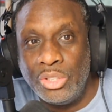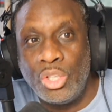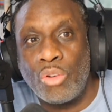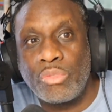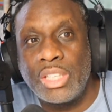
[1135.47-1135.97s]

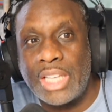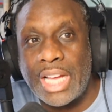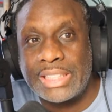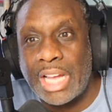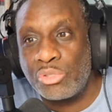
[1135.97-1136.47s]
You don't
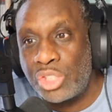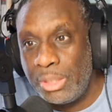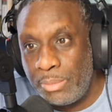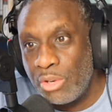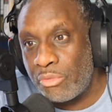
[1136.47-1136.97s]
realize how
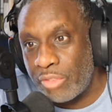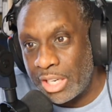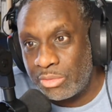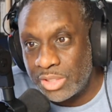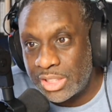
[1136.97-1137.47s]
cheap your
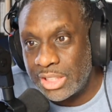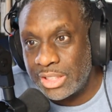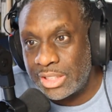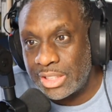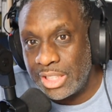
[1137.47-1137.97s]

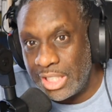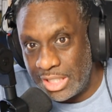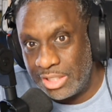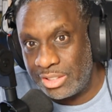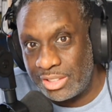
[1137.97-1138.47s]
frankincense
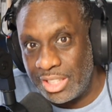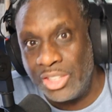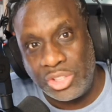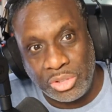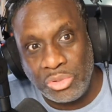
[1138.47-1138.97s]
is
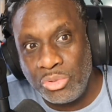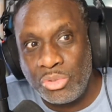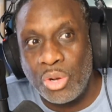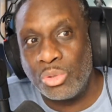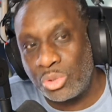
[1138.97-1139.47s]
until
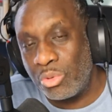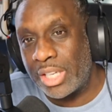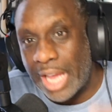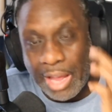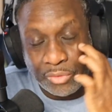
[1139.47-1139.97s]
you go
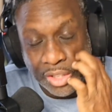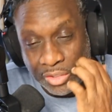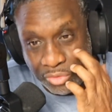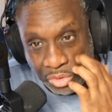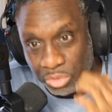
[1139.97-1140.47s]
to a
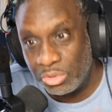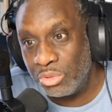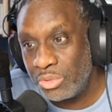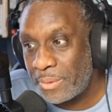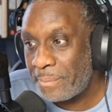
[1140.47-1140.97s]
Catholic
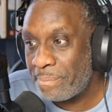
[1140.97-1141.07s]
funeral.